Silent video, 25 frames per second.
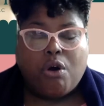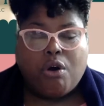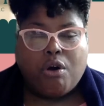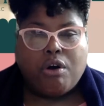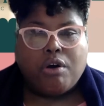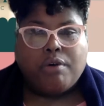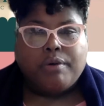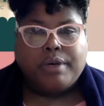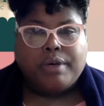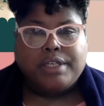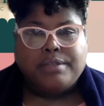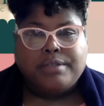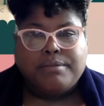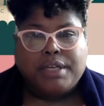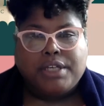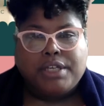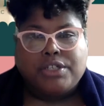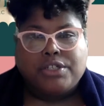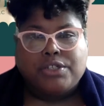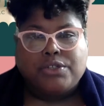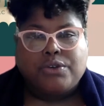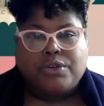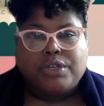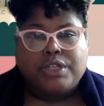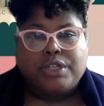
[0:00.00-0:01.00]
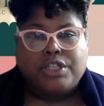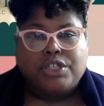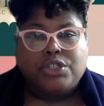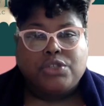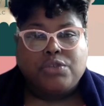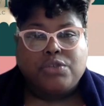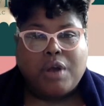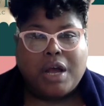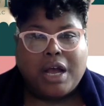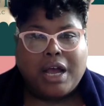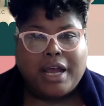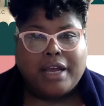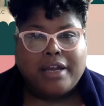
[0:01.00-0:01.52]
always make sure that you
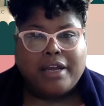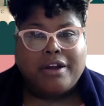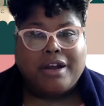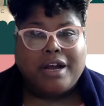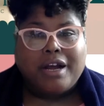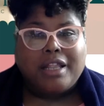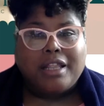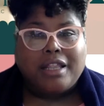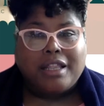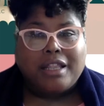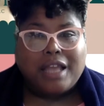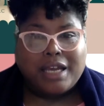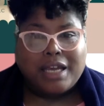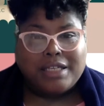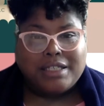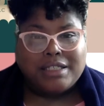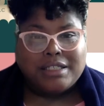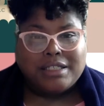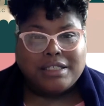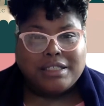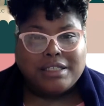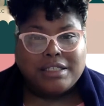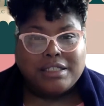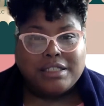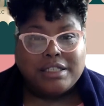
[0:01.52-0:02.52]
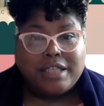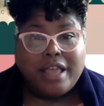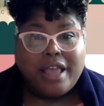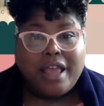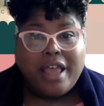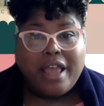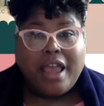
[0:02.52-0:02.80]
hire a licensed